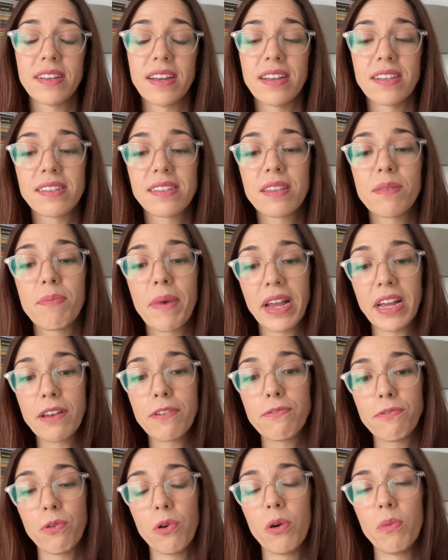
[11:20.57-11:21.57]
It's the main
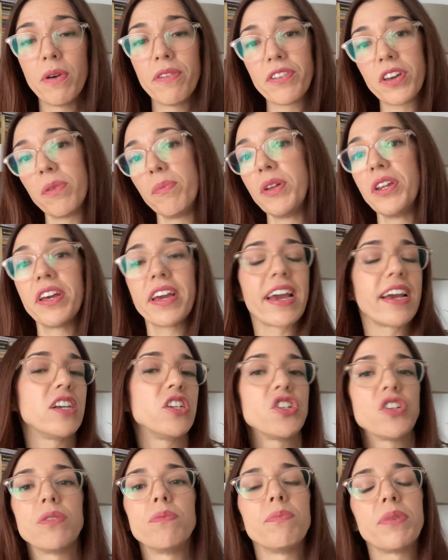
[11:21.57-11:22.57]
form of
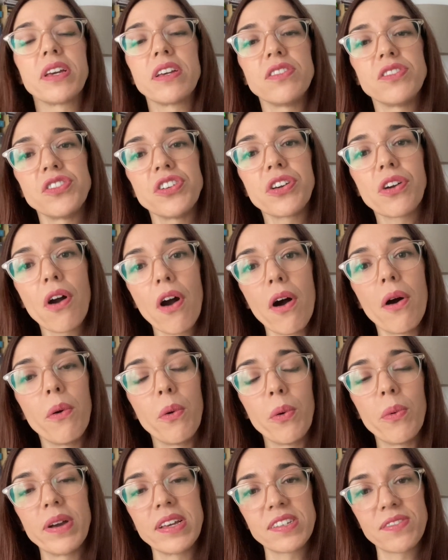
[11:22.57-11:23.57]
communication because you can't
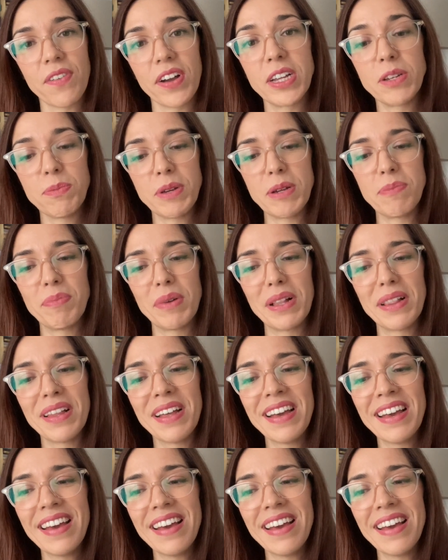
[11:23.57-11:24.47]
always find people.